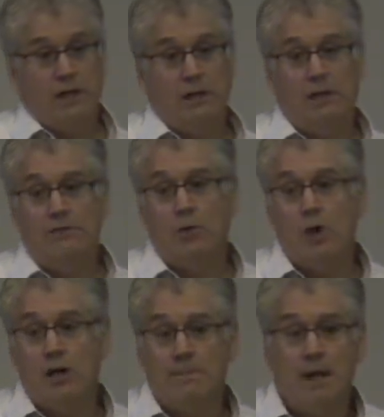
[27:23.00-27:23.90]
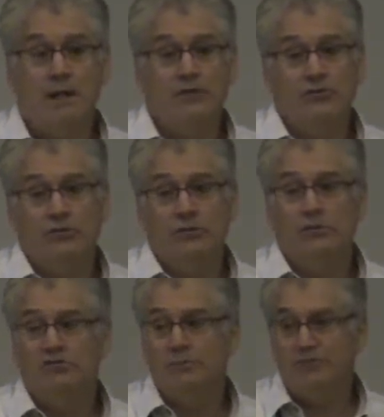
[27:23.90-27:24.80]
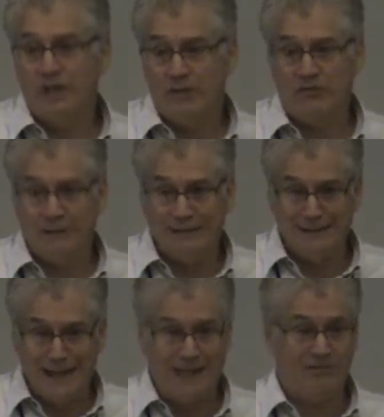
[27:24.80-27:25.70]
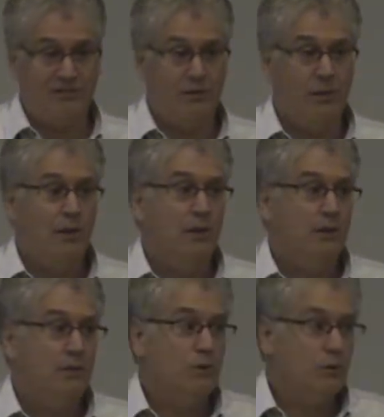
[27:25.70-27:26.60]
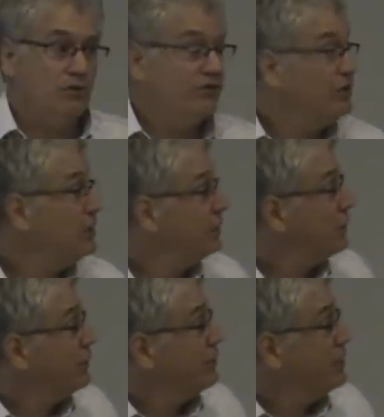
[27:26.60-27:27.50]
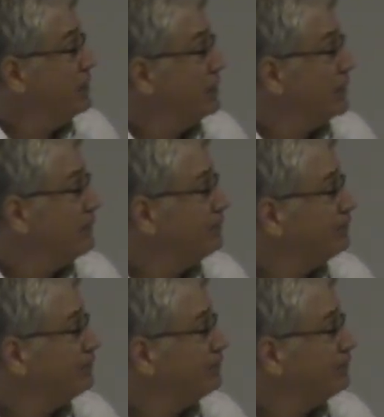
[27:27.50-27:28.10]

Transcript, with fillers: weight of the Guatemalan children was substantially less than what we see in North America.